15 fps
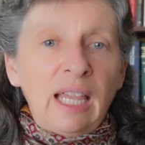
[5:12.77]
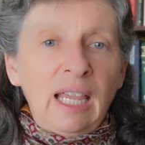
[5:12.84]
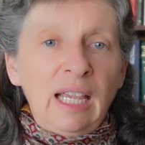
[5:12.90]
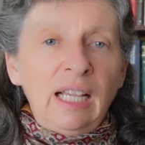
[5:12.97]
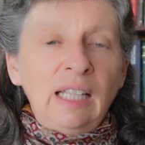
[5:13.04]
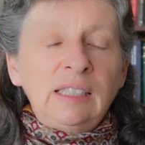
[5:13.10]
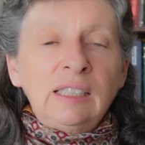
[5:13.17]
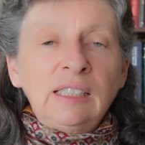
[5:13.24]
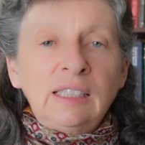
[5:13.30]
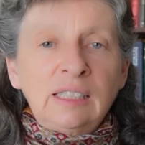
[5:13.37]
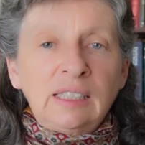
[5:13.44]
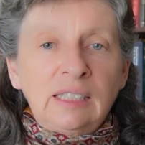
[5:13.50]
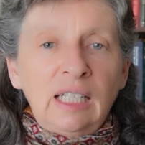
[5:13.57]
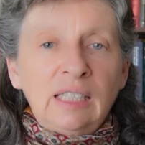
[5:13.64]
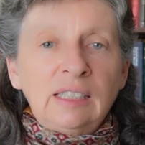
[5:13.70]
heirs and
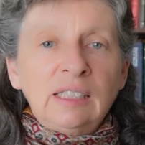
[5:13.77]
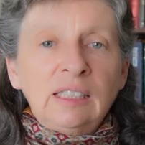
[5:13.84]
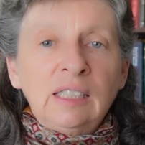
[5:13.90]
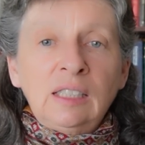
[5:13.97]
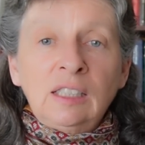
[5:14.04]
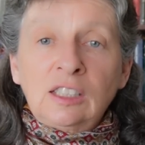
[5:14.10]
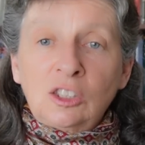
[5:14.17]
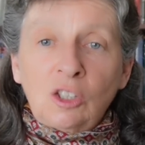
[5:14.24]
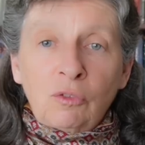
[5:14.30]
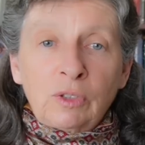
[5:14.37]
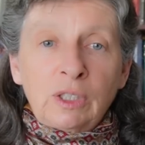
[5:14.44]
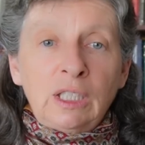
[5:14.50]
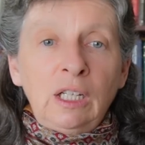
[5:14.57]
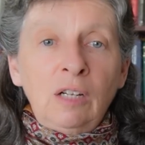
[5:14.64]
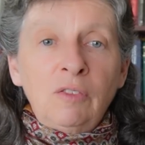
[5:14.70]
successors in the
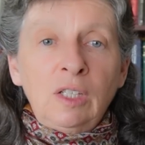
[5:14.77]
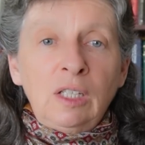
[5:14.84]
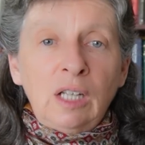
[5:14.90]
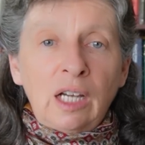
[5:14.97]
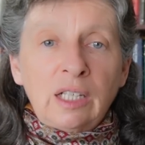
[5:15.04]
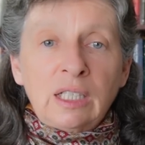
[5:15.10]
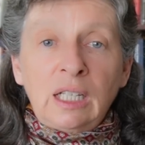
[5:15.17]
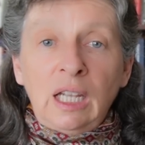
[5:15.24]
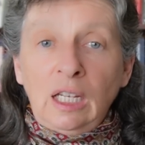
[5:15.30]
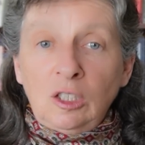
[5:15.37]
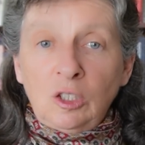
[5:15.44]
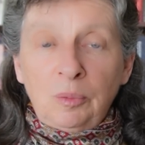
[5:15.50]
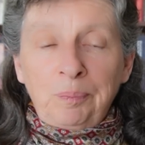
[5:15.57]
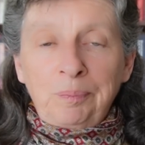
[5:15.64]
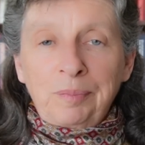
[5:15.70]
sovereignty of the United
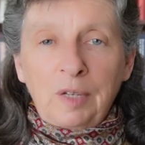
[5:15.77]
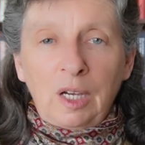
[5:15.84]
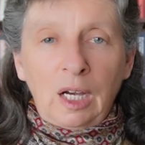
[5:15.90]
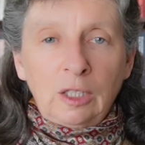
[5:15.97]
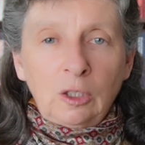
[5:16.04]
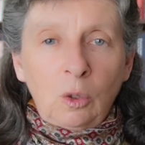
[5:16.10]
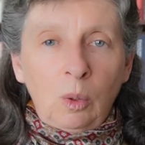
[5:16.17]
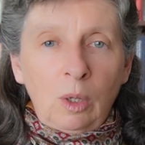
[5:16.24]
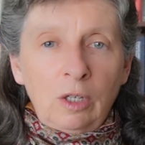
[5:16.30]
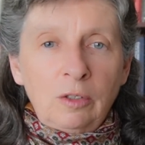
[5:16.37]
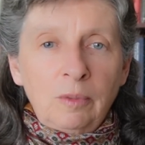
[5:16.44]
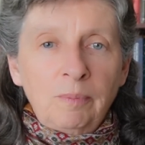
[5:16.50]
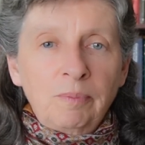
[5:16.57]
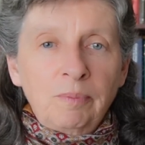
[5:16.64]
Kingdom, unquote.